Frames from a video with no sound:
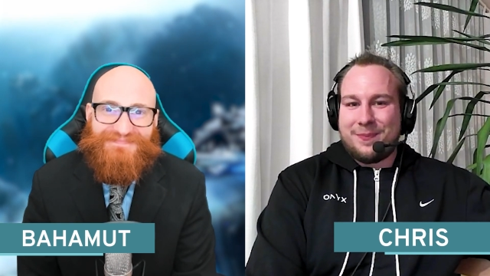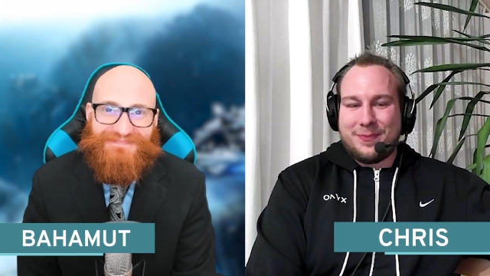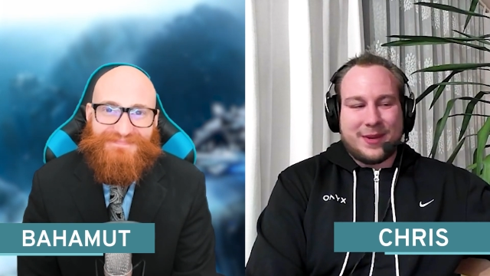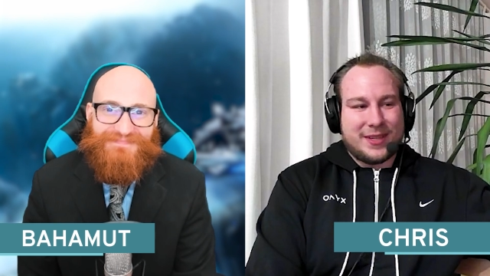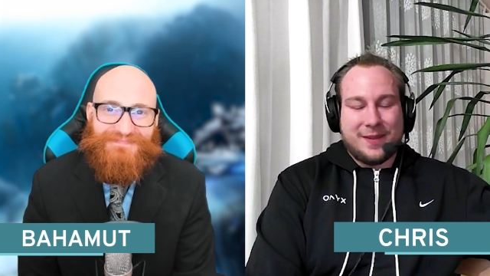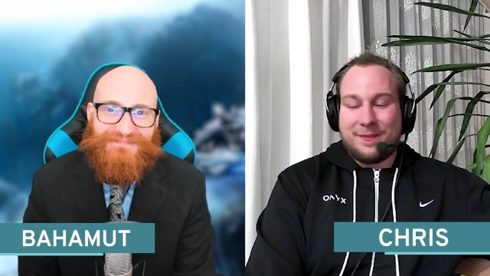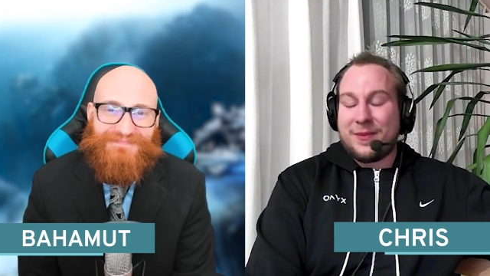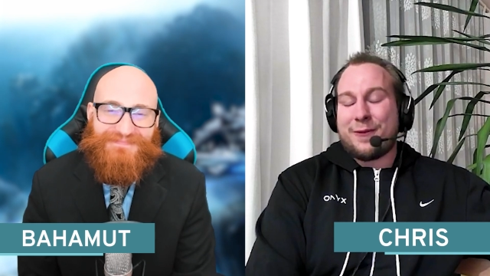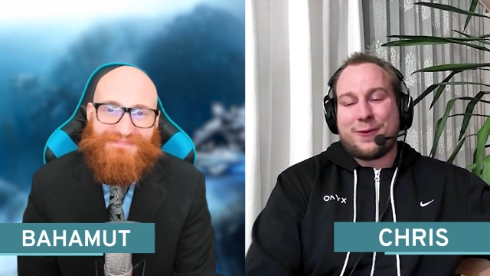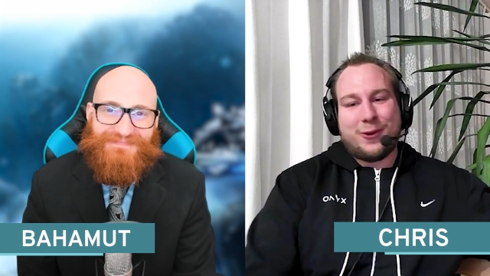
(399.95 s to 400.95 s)
Speaker 1: But yeah,
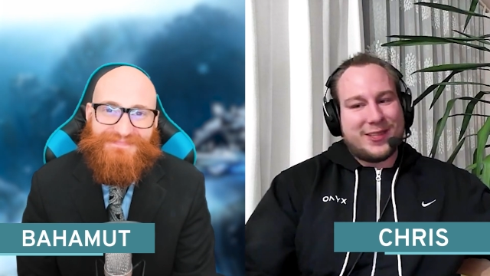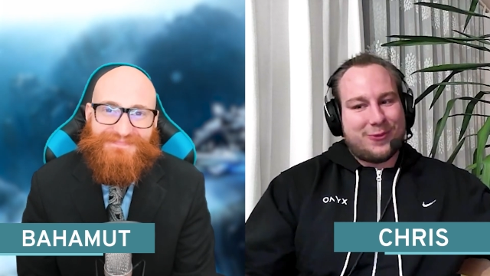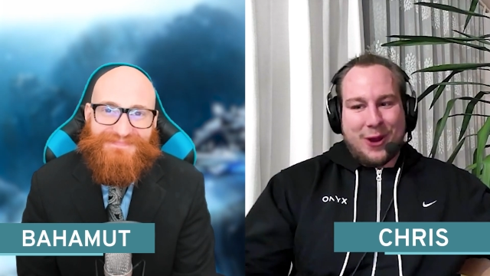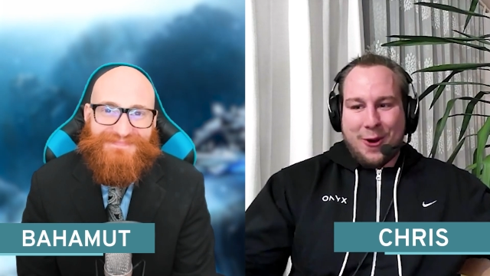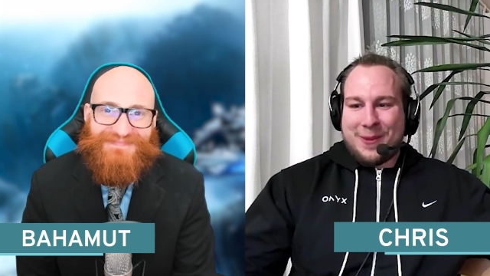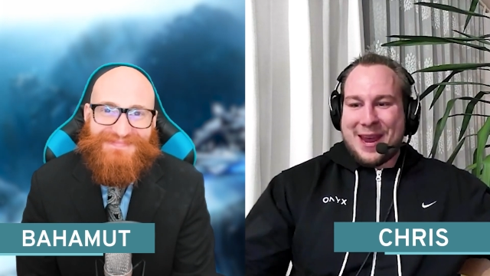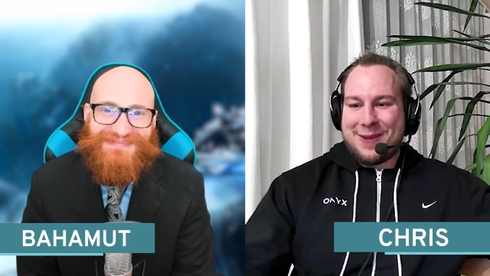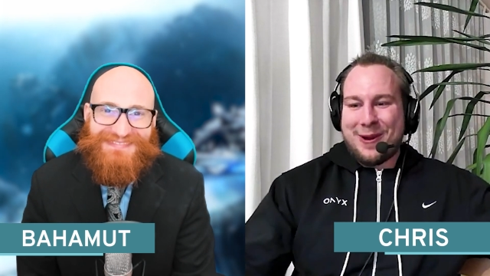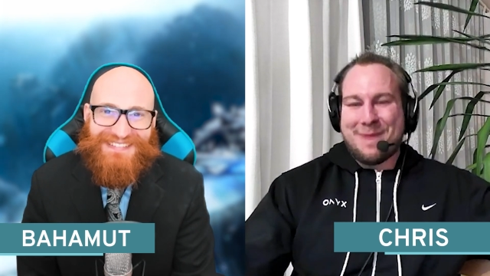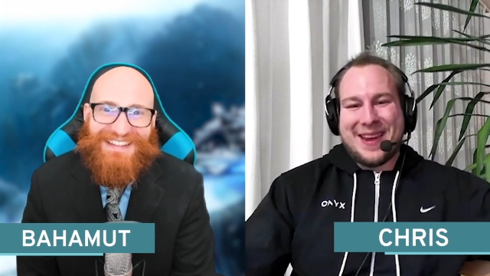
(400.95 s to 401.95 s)
of course, we hope
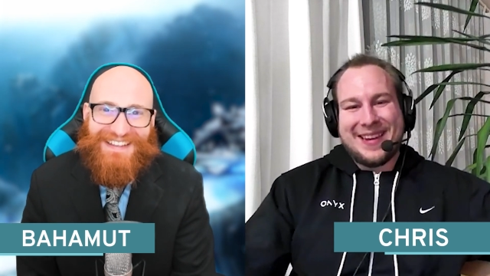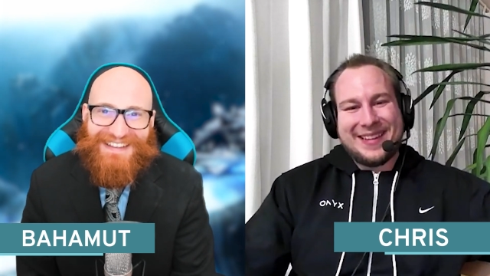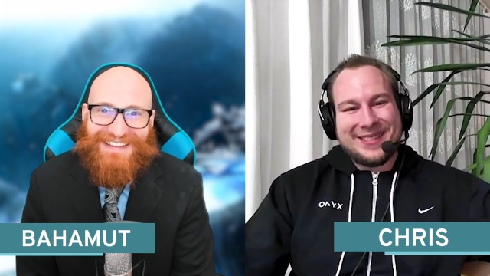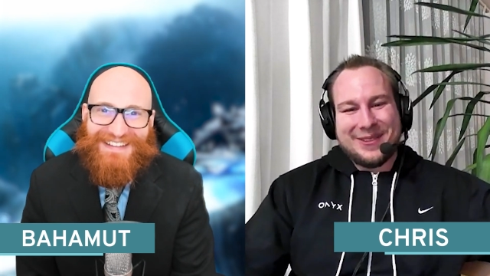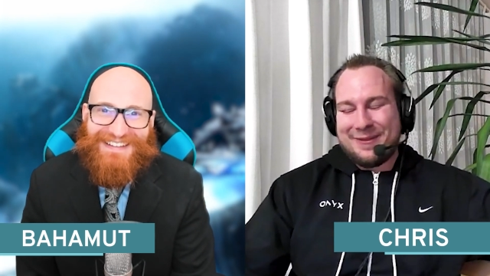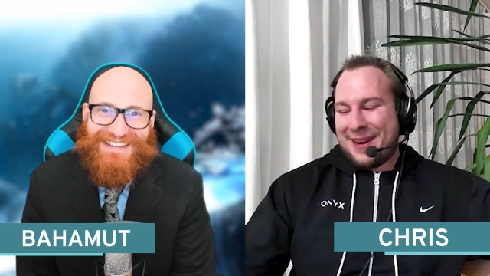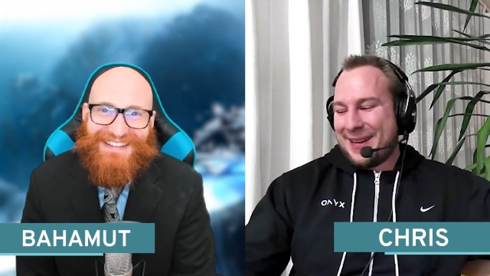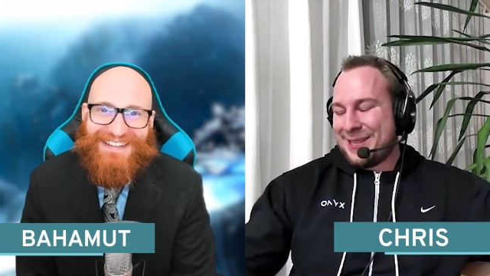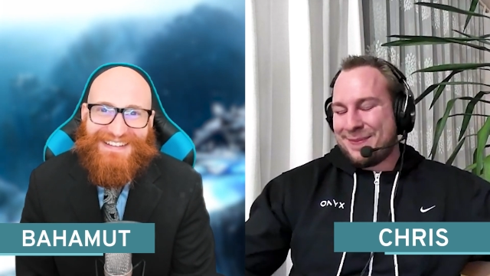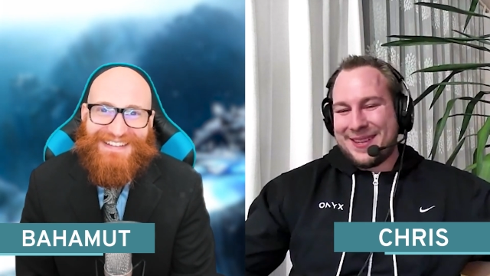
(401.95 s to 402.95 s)
that we are making it to the
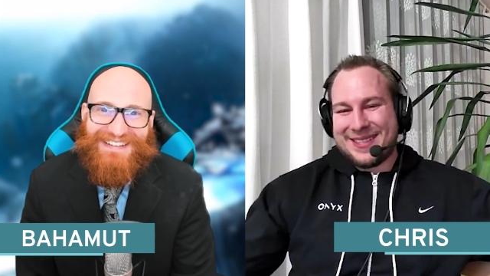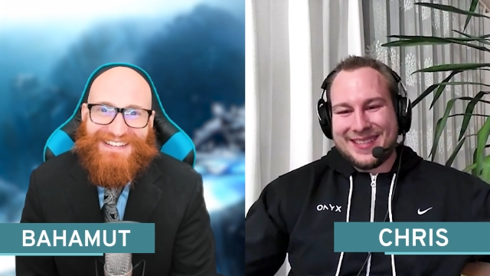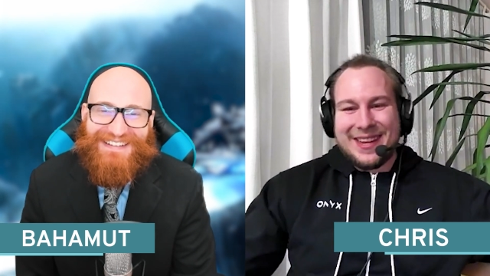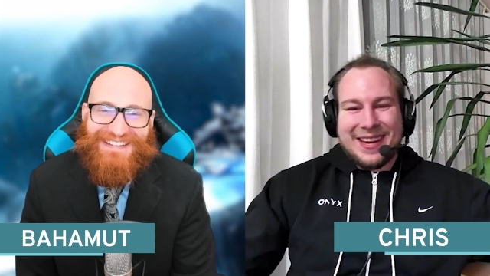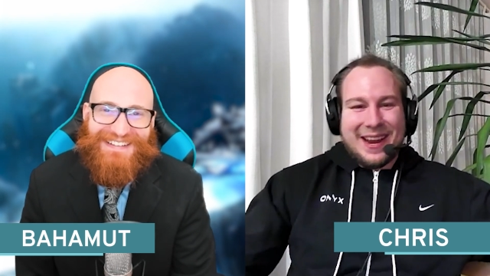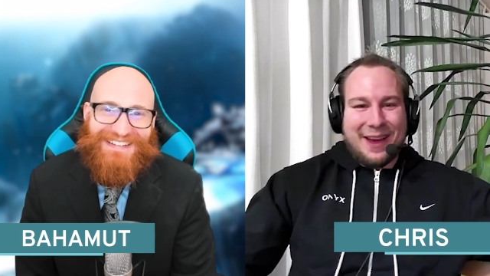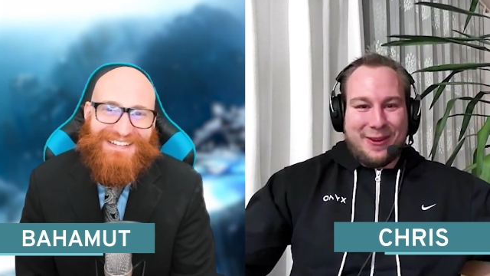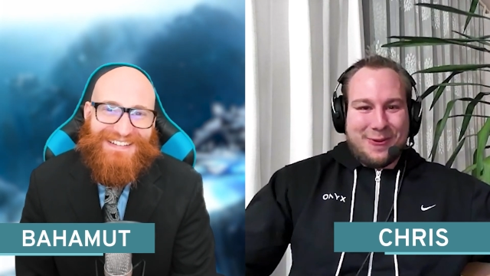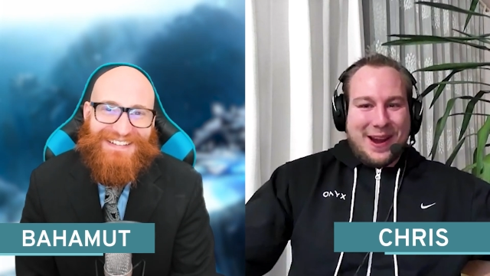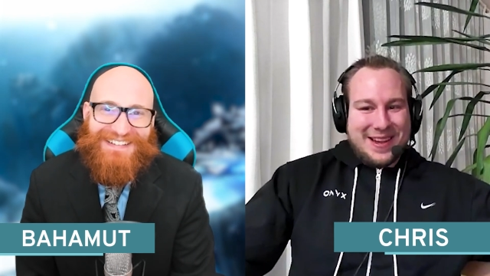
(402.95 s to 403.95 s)
finals. But uh, I
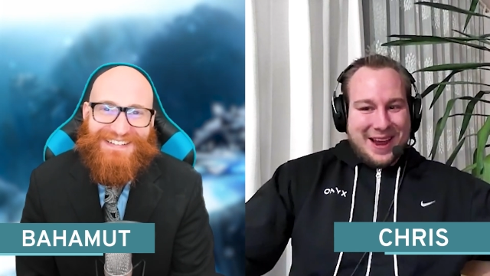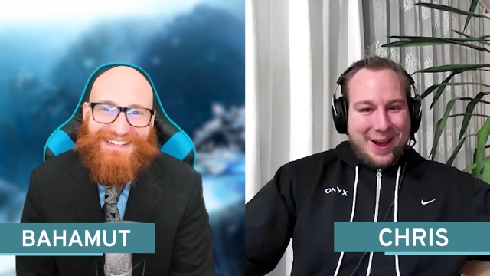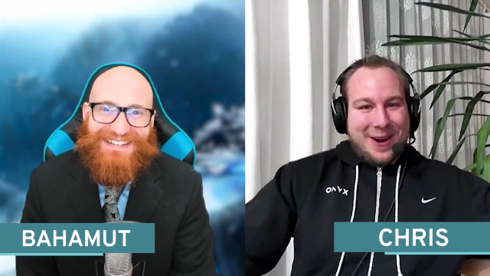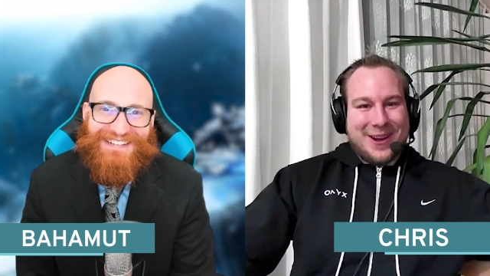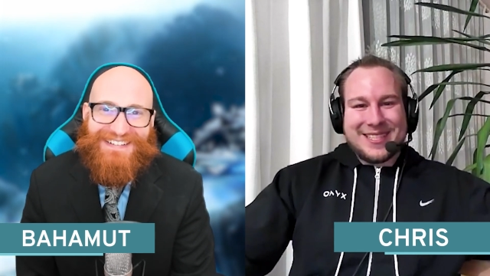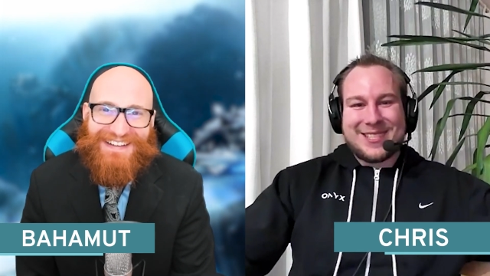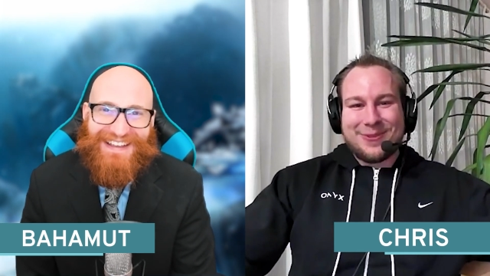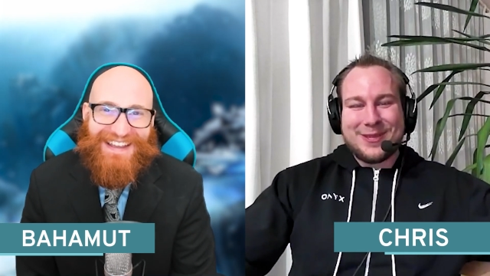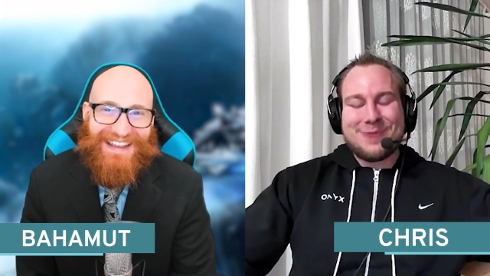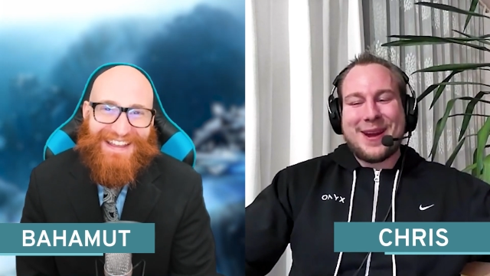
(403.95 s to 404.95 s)
think right now it's,
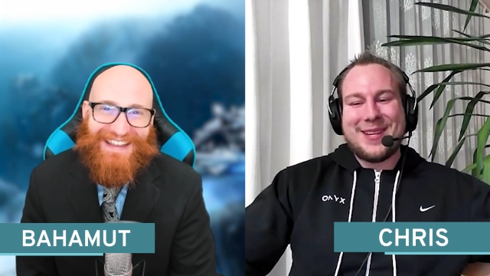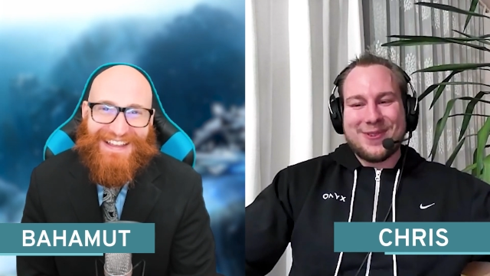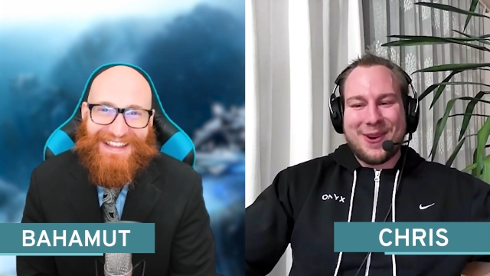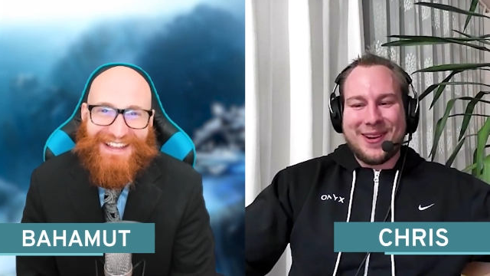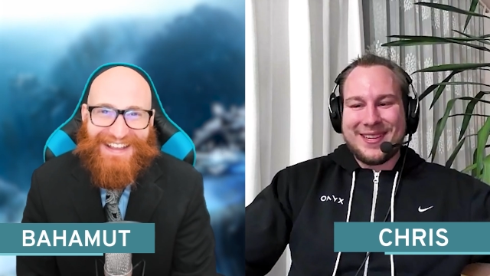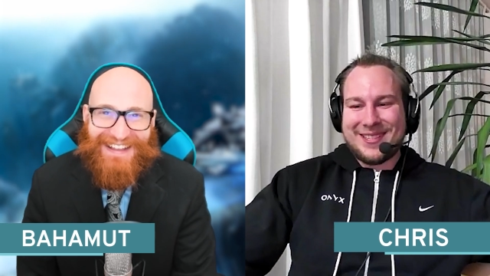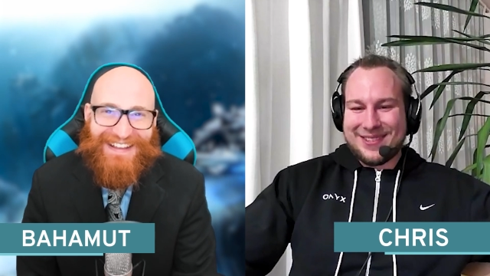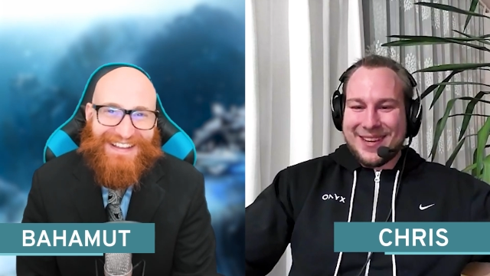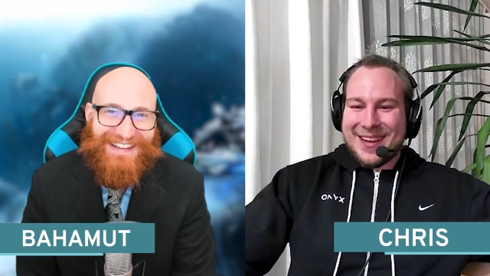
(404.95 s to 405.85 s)
it's way too early to